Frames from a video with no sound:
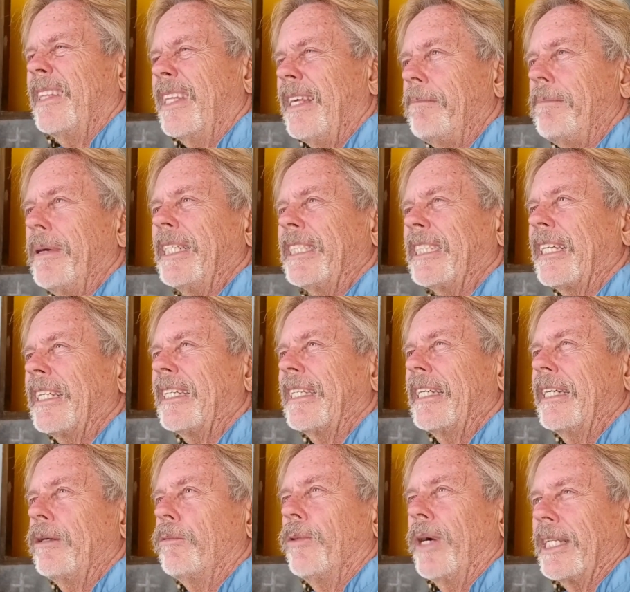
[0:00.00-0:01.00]
they
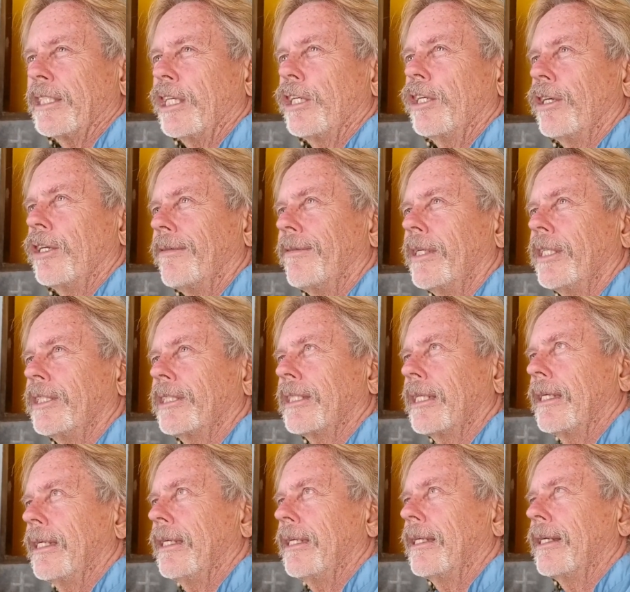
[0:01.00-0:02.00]
basically went to
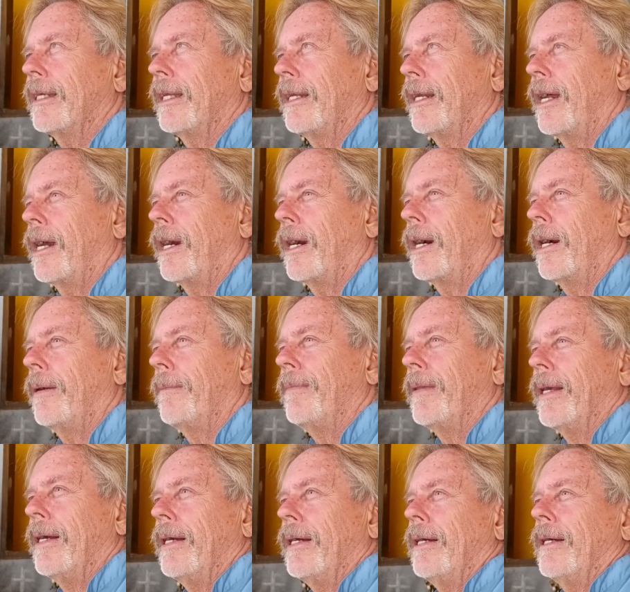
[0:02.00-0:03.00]
university and are
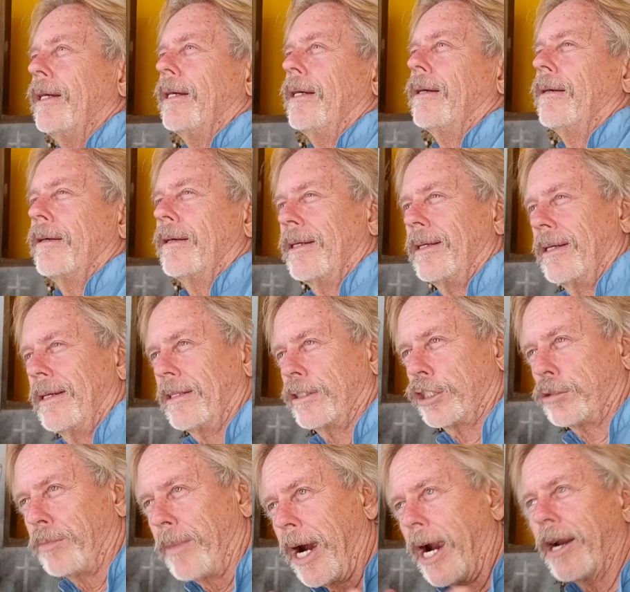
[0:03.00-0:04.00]

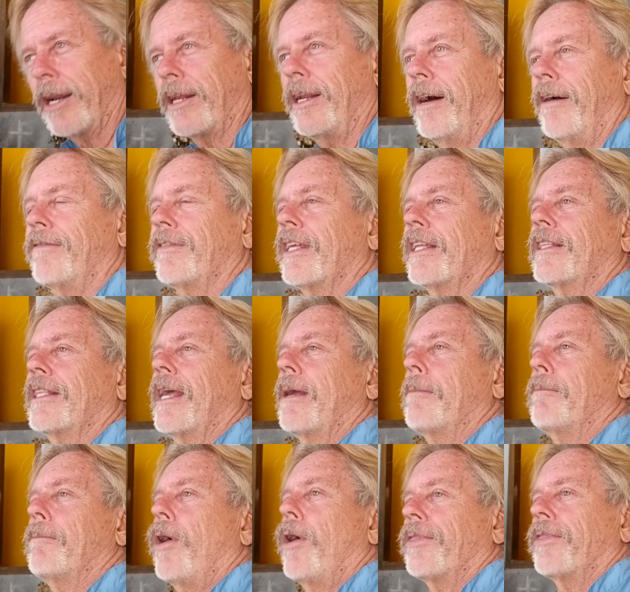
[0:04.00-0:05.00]
smart enough that
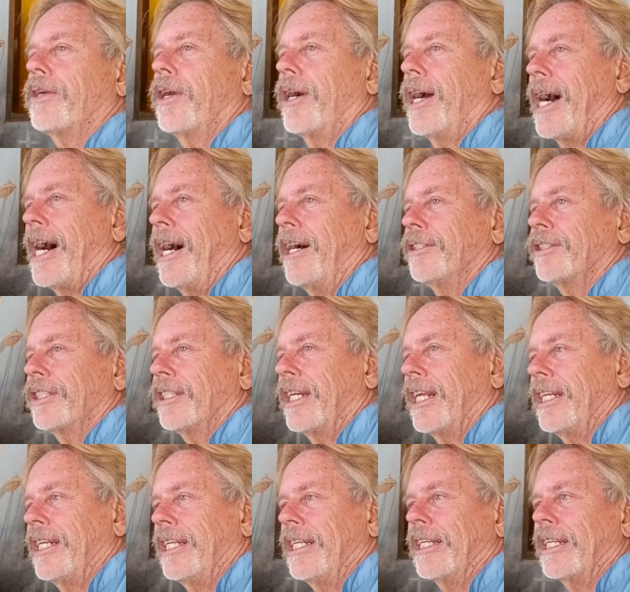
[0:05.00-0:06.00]
they bought their house and
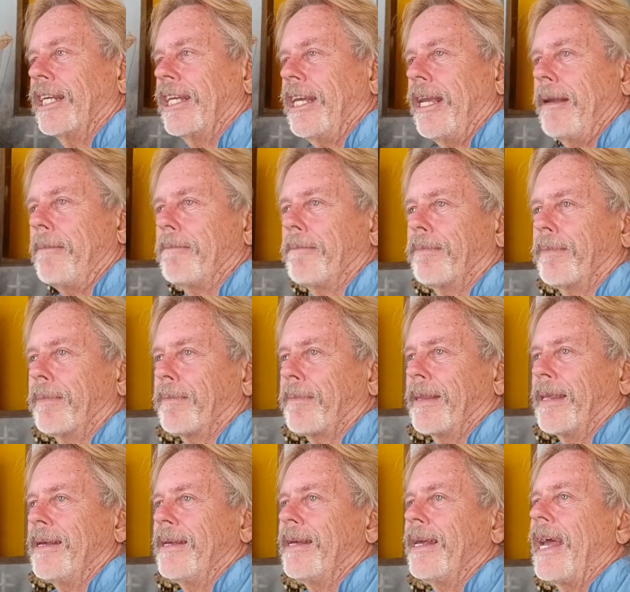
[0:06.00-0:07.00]
they didn't keep
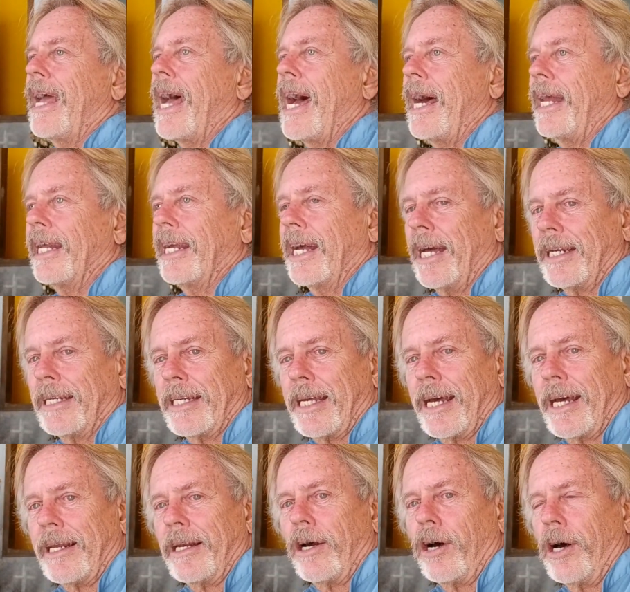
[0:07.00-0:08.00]
adding on
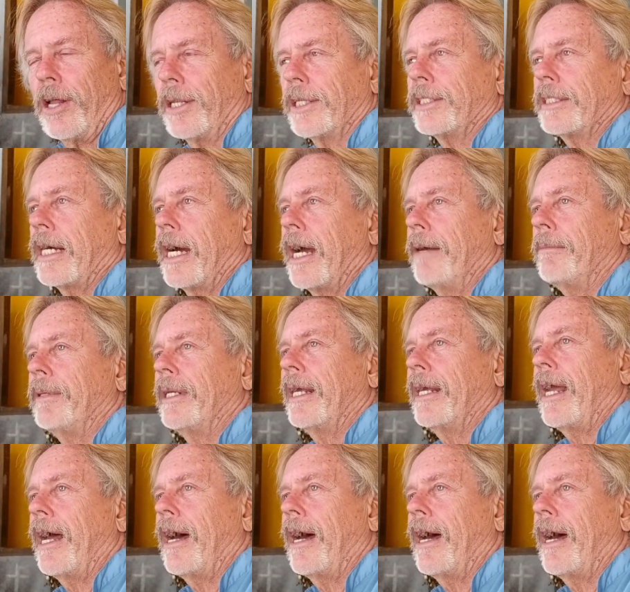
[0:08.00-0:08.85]
debt all the time, and they